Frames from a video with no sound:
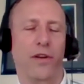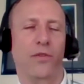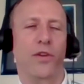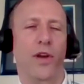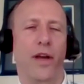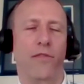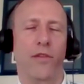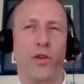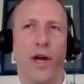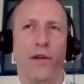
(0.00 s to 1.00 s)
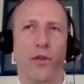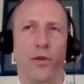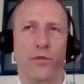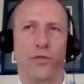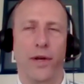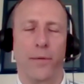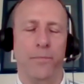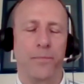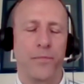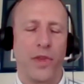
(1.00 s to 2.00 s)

You know, you have you have those um,